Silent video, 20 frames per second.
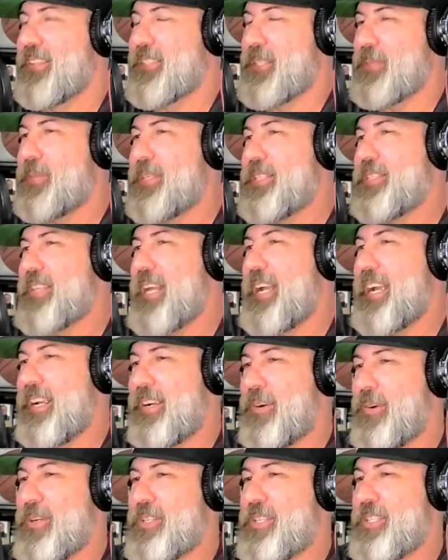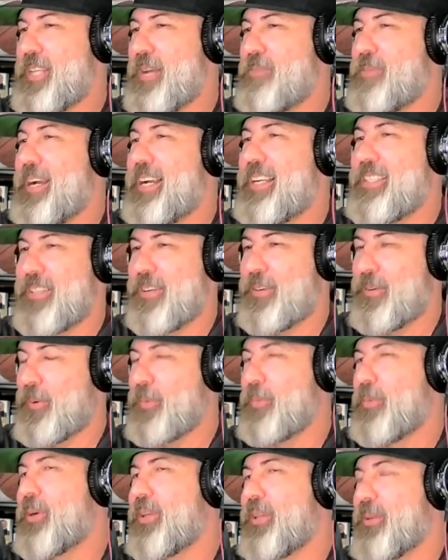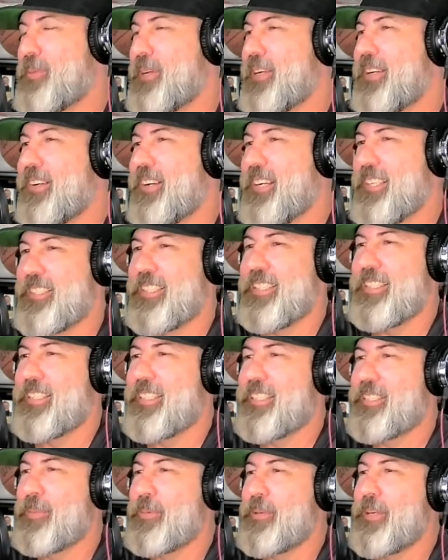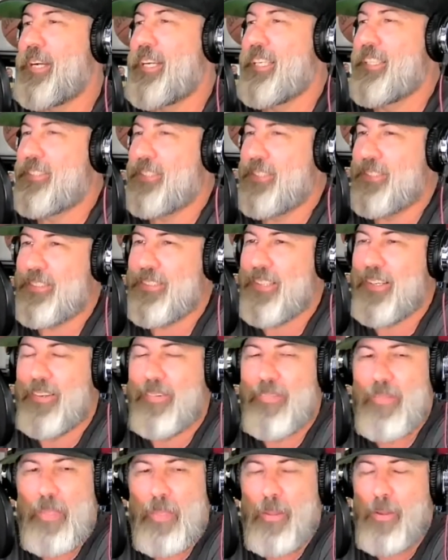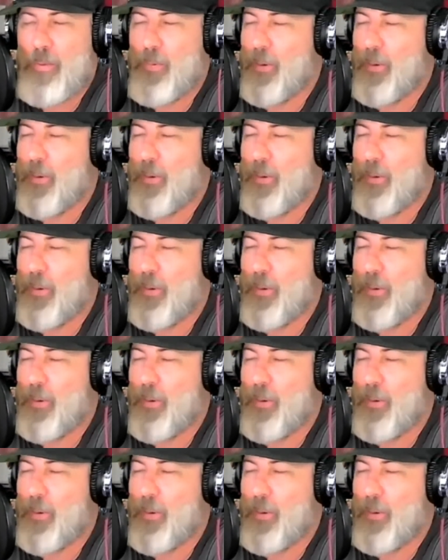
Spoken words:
some of these questions I'm asking are going to really be interesting. Get some good answers. So are you